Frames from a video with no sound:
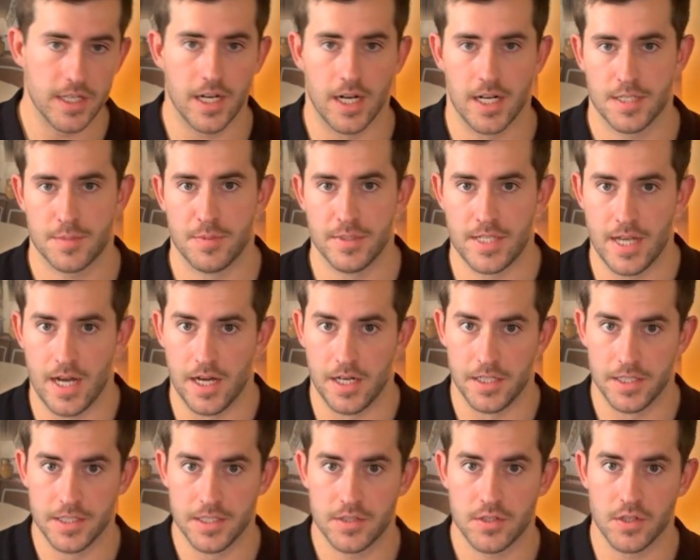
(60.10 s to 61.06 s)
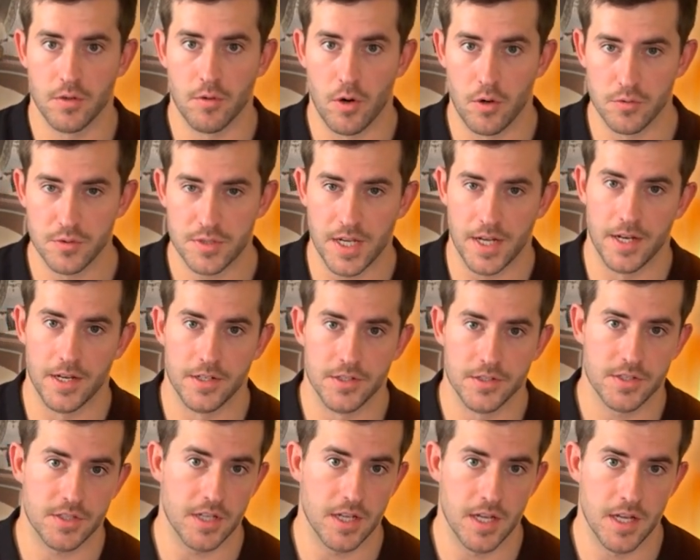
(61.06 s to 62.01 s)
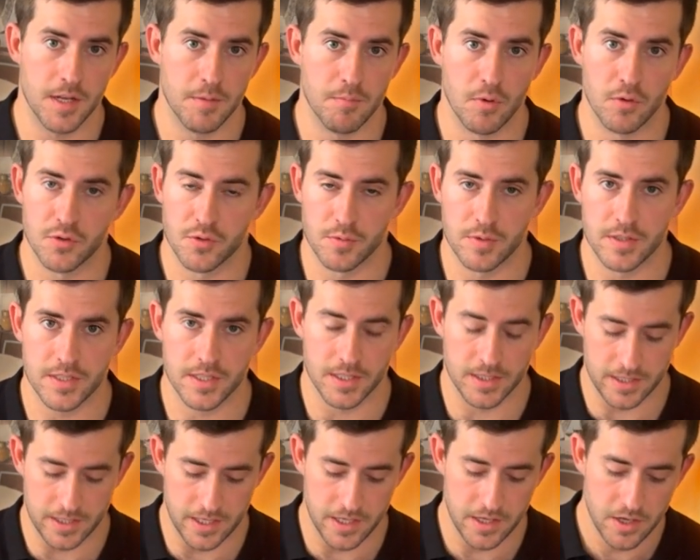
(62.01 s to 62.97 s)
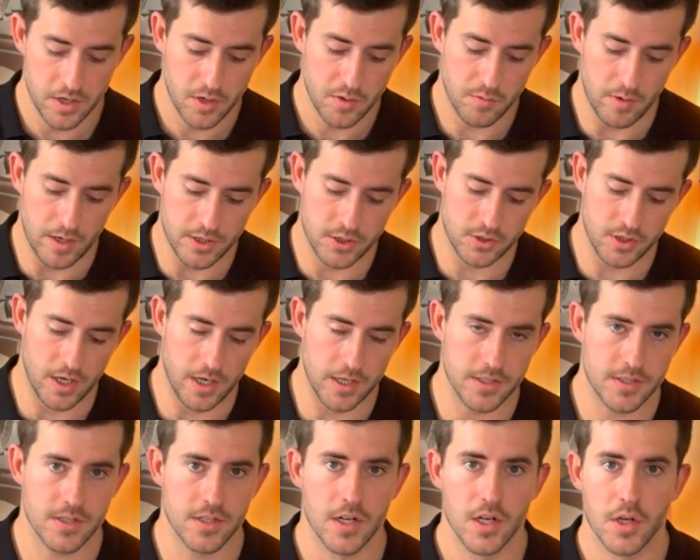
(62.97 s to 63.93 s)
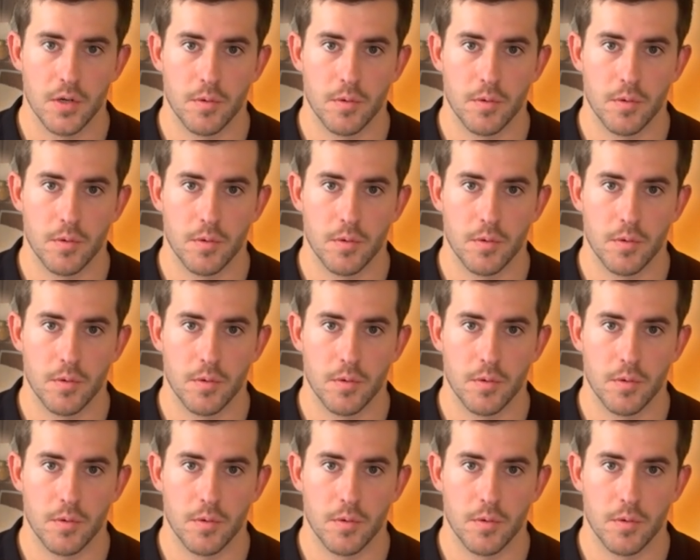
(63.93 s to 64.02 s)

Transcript: hospitality, so hotels and most recently restaurants.